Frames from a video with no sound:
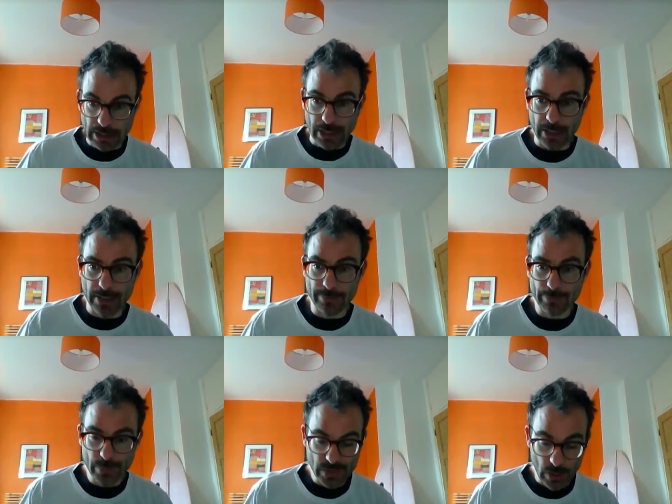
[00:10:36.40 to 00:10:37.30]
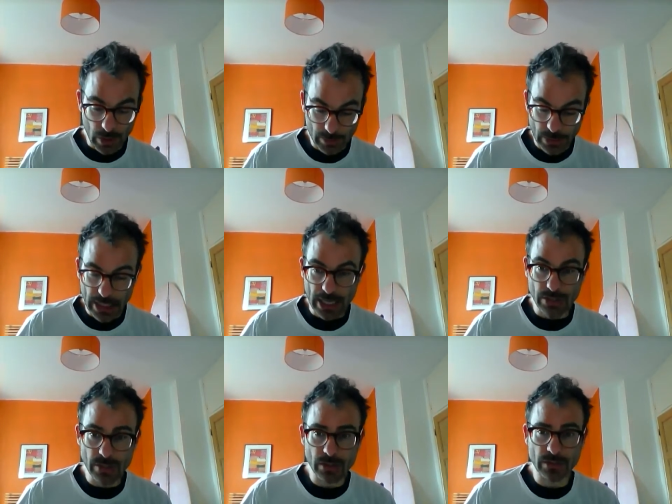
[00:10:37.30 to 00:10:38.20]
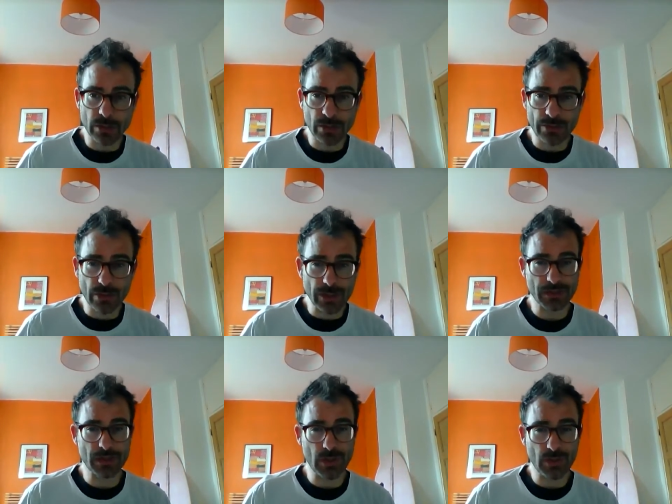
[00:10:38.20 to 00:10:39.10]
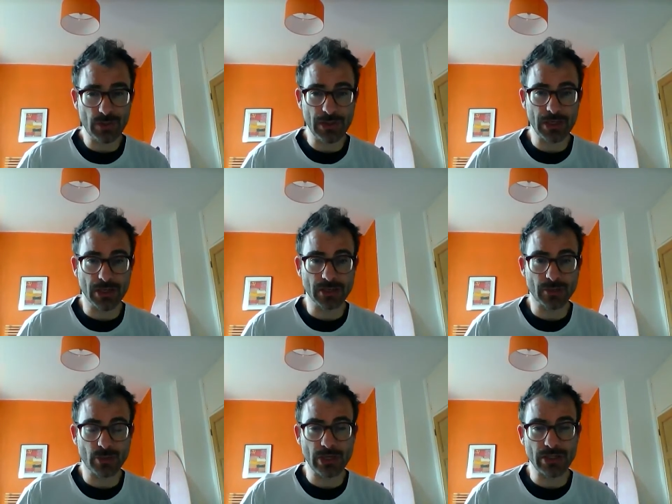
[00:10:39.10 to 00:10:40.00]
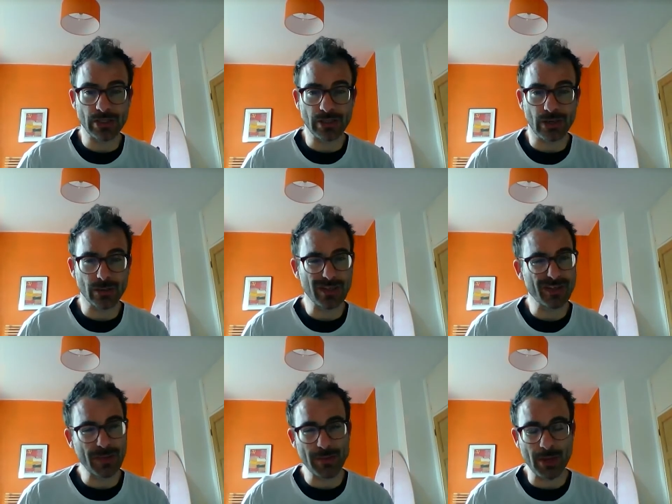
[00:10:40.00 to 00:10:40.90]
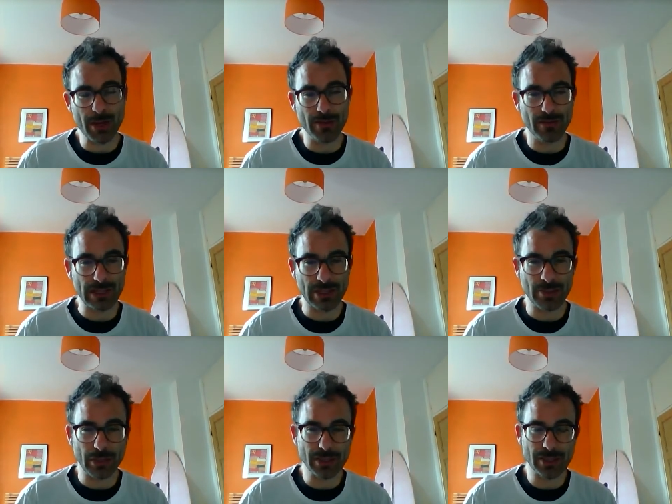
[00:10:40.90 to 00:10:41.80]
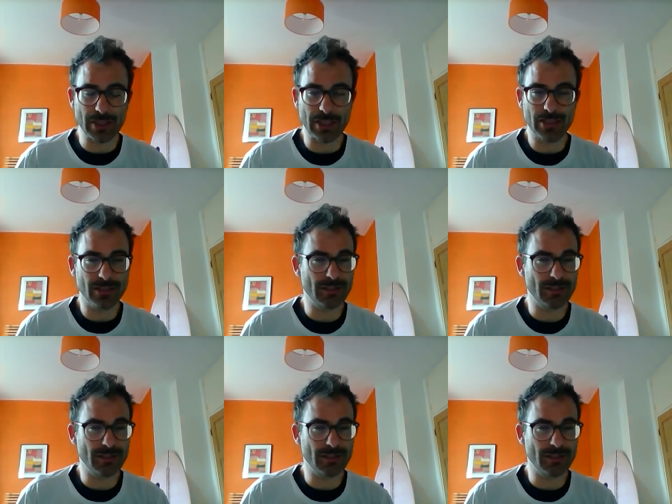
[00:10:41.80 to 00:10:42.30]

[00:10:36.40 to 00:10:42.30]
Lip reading: So I'm going to get you to do the first 2 videos of Pretude. I was going to make my own video, but I just think